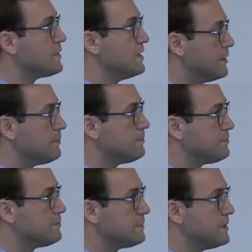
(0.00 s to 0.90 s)
Yeah,
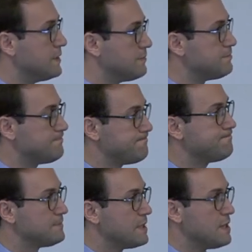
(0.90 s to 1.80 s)
yeah.
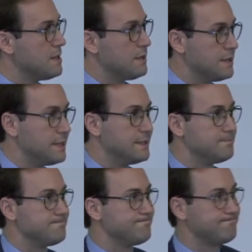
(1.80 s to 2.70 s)
Uh,
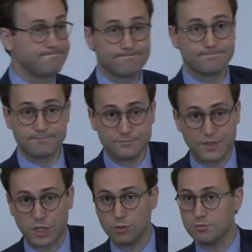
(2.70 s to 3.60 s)

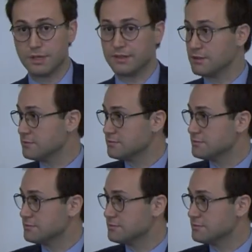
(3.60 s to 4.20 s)
thank you, I think.